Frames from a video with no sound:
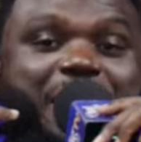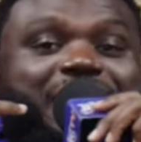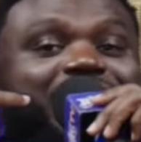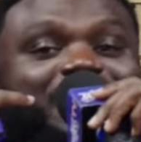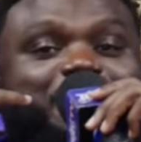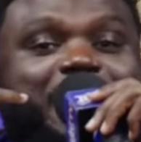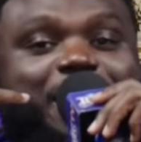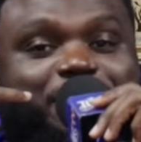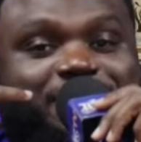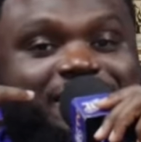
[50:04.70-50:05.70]
in like a couple
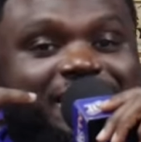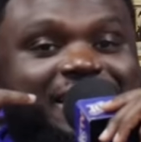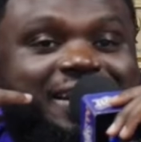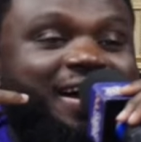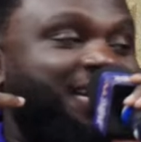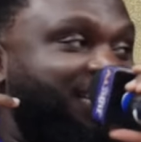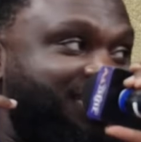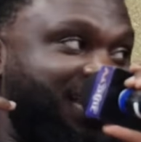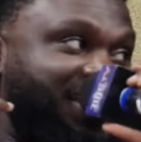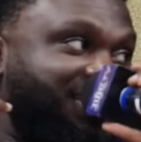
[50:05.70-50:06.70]
hours and I get his
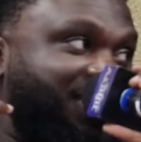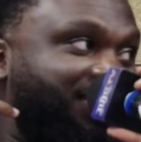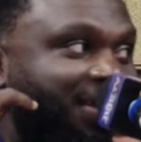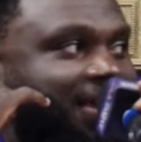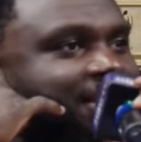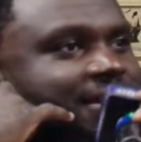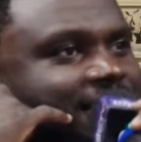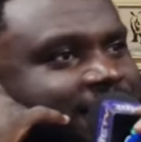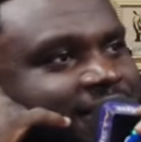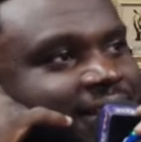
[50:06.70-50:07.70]
secretary. Like, hey,
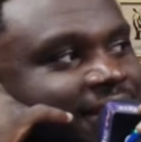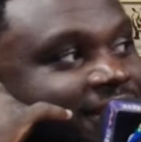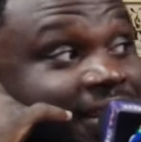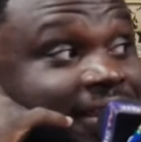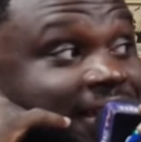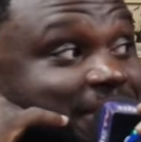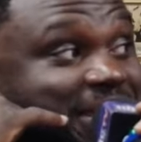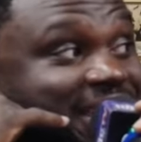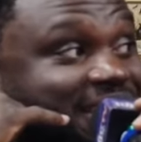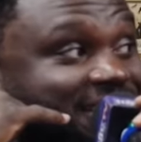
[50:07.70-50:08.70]
uh, did he did he come
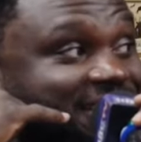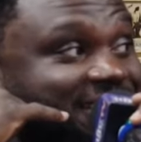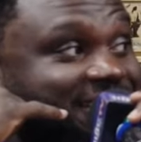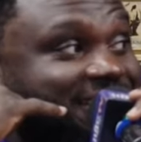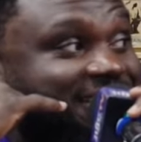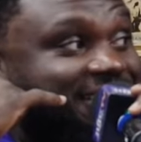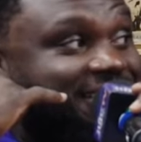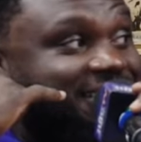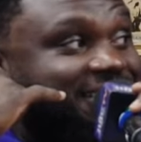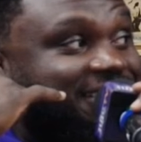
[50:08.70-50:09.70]
in?
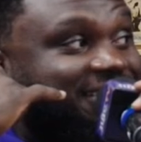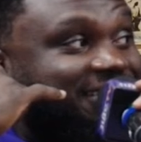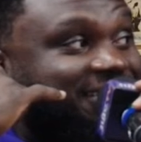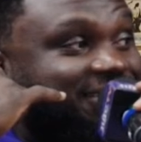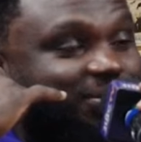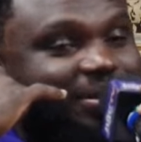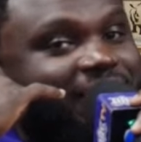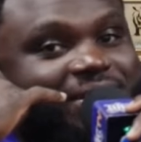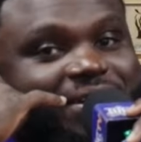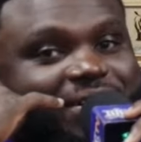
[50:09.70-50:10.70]
She's like,
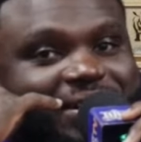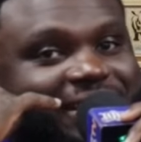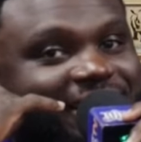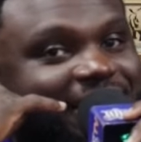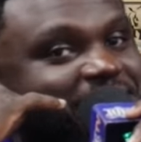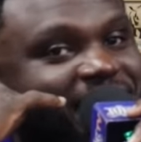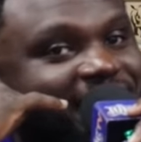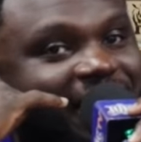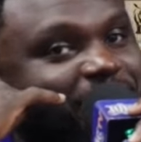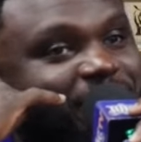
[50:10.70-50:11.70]
no, he didn't come in
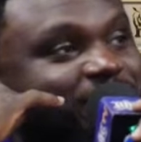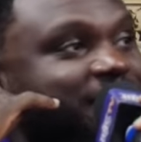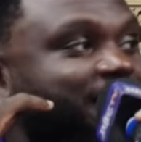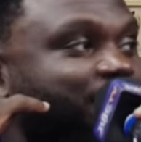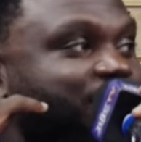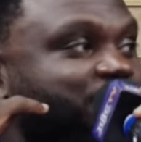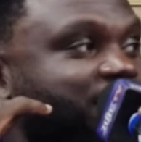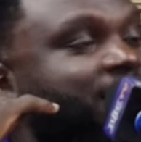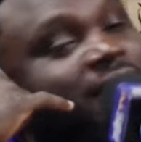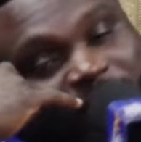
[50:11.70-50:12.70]
yet, but you can leave
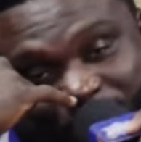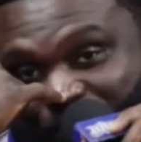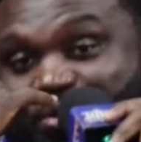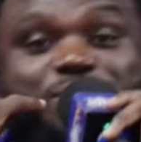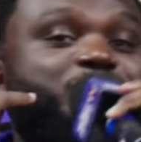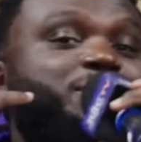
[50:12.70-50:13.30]
voicemail. Cool.